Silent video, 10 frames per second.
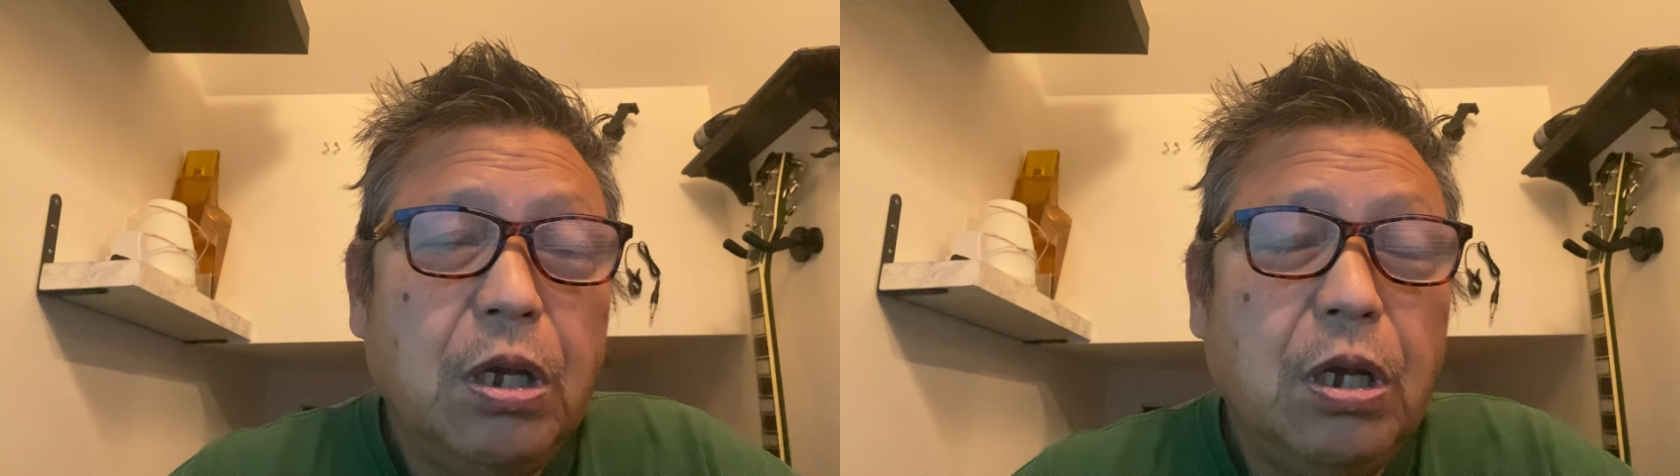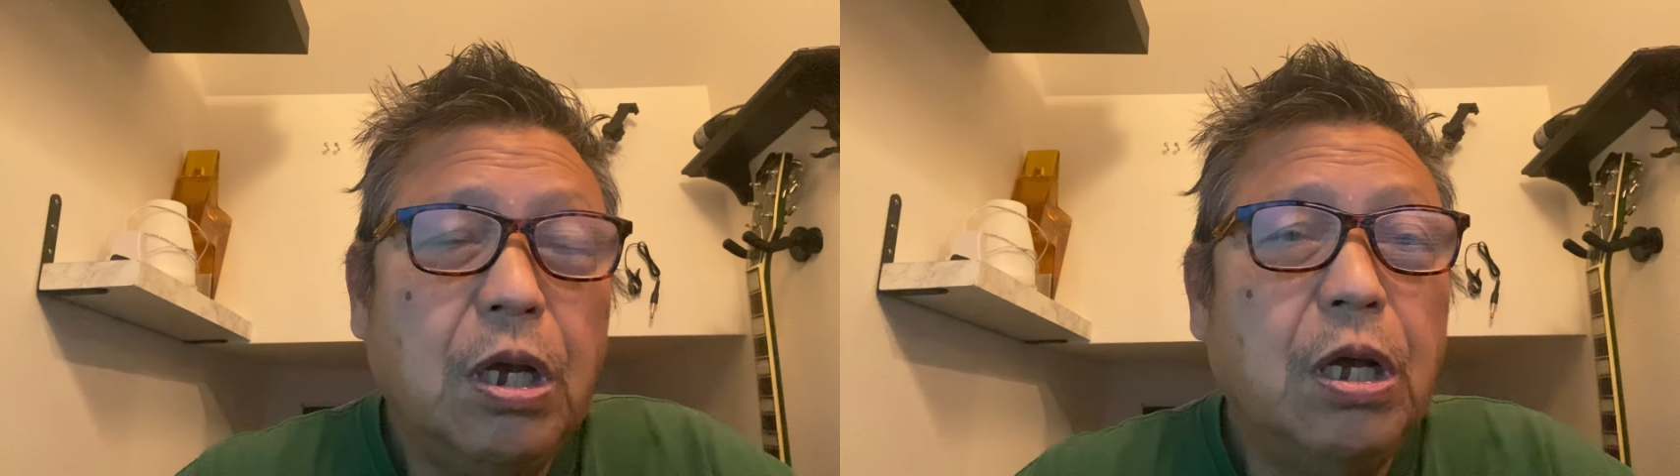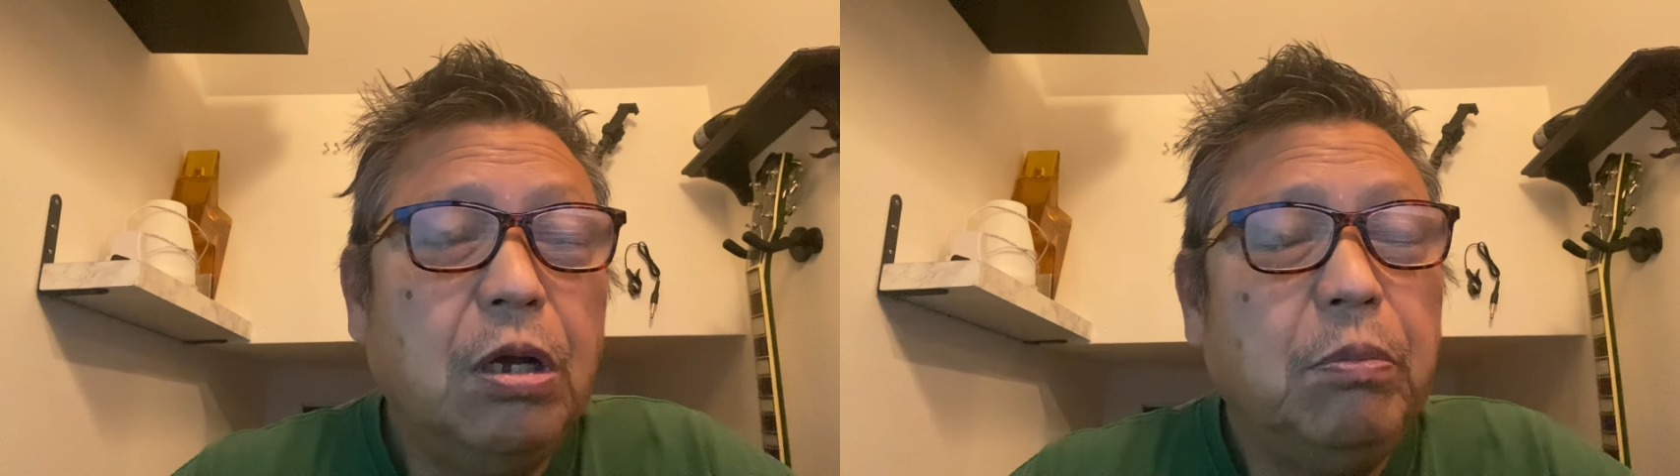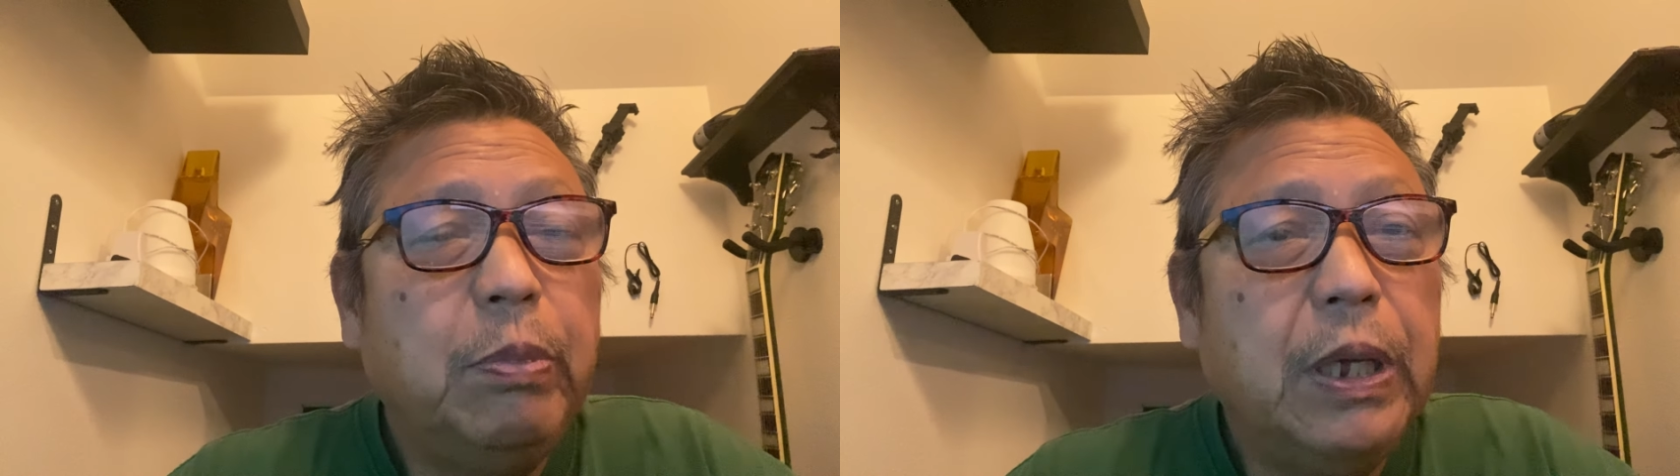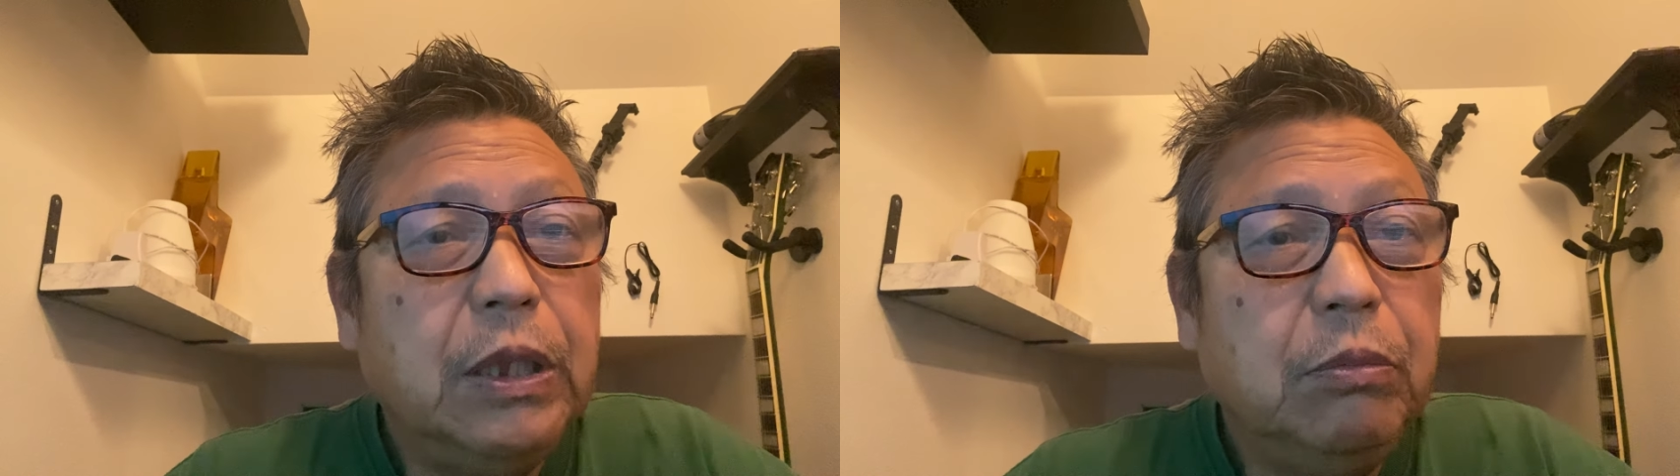
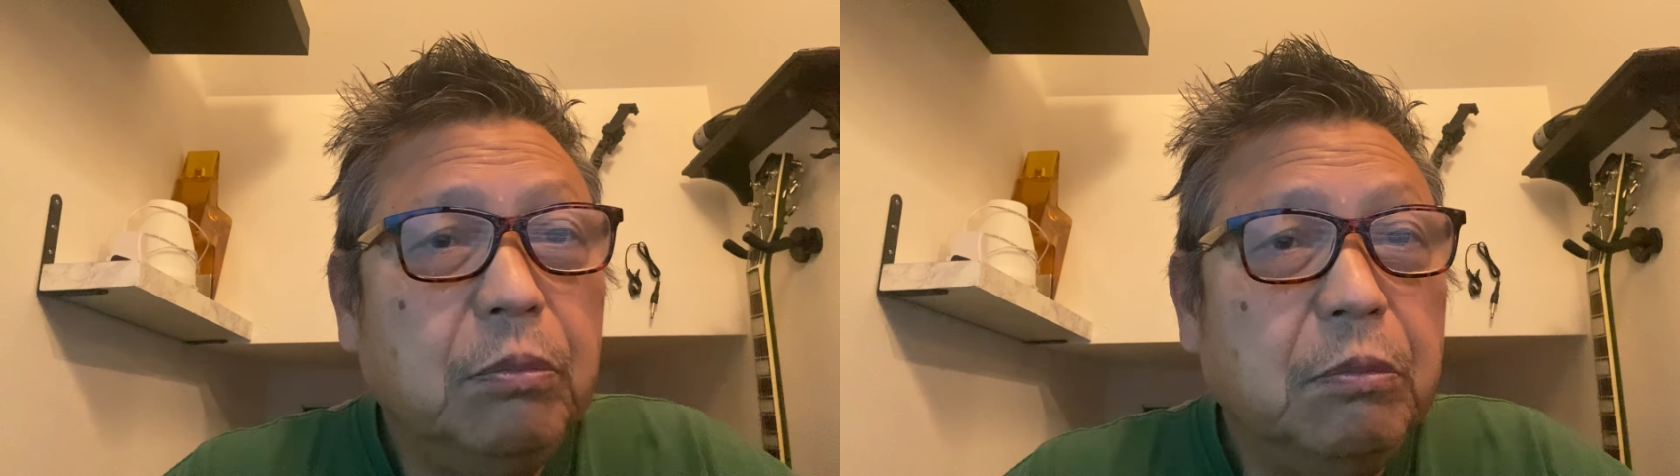But